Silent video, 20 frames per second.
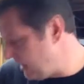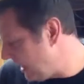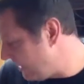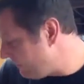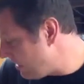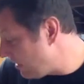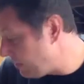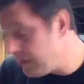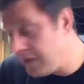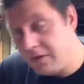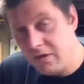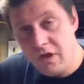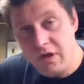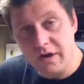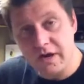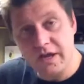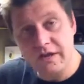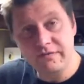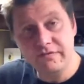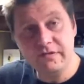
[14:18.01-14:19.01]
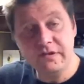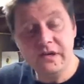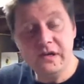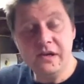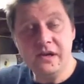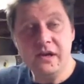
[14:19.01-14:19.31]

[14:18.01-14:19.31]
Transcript: I've rambled on long enough.